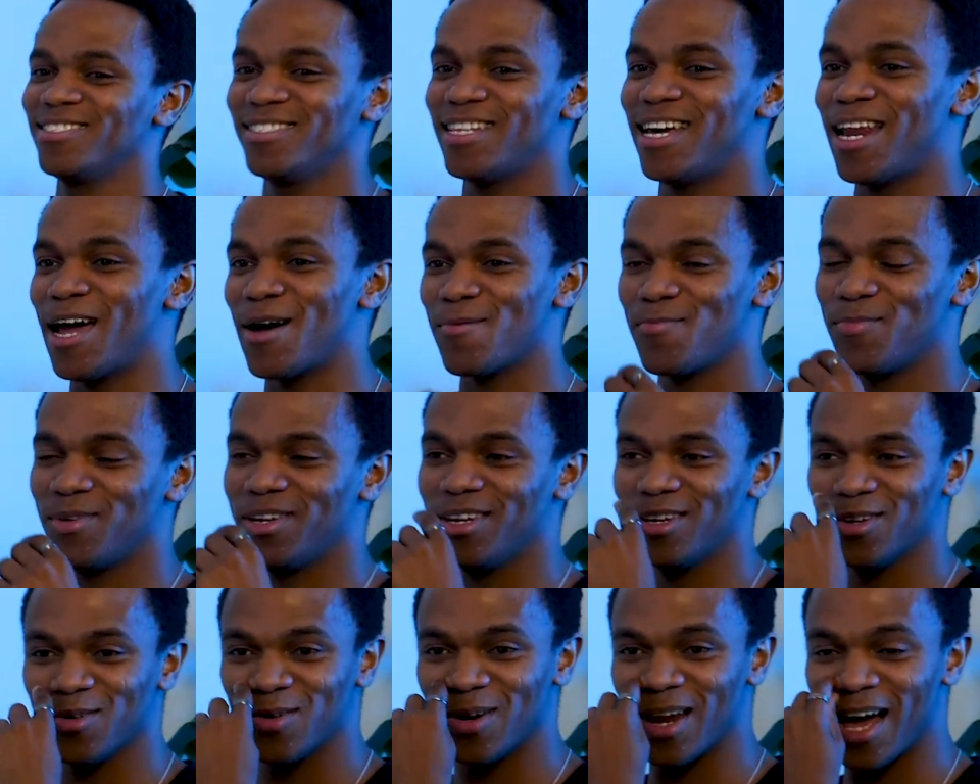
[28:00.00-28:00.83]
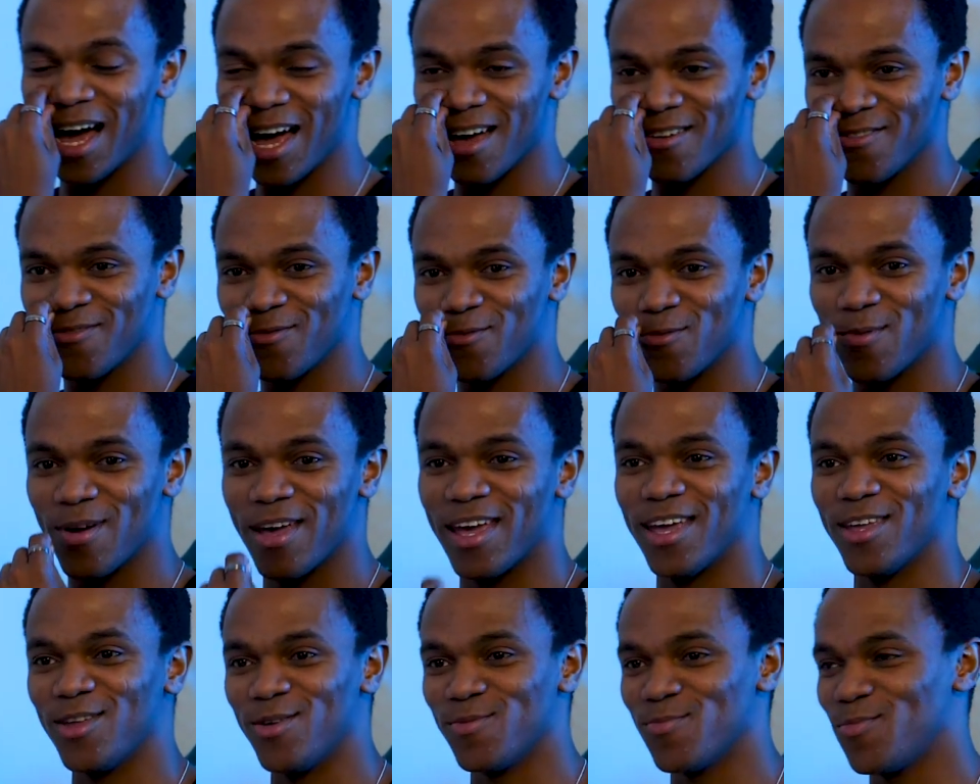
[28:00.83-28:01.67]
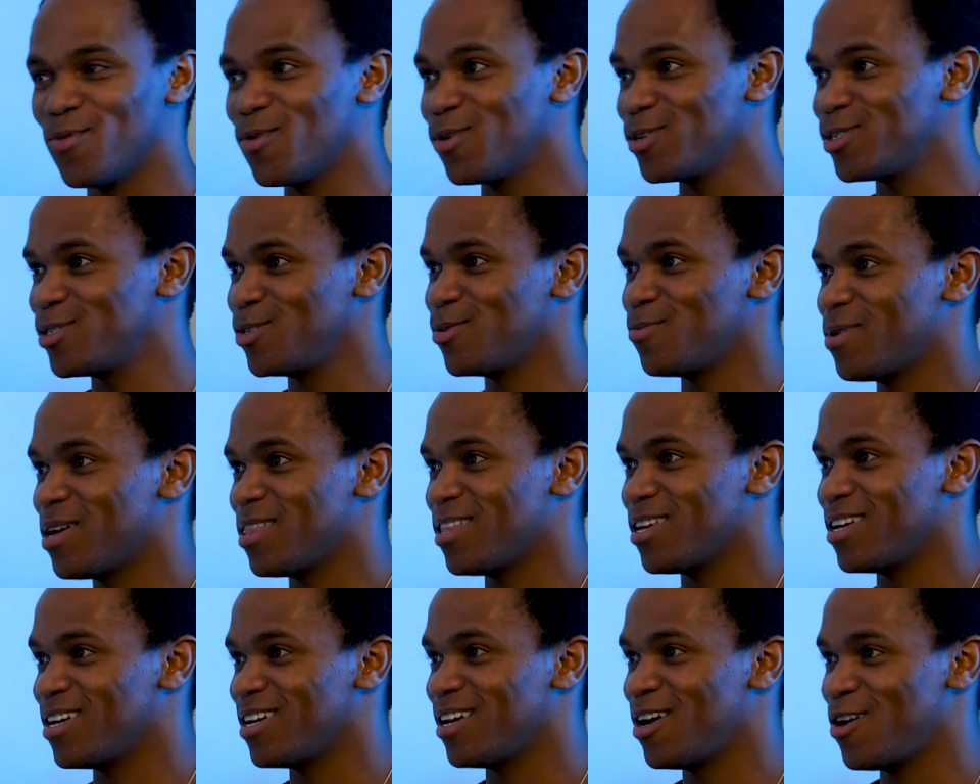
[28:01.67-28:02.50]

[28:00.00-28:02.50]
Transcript: that happened in your life where you bought your mother a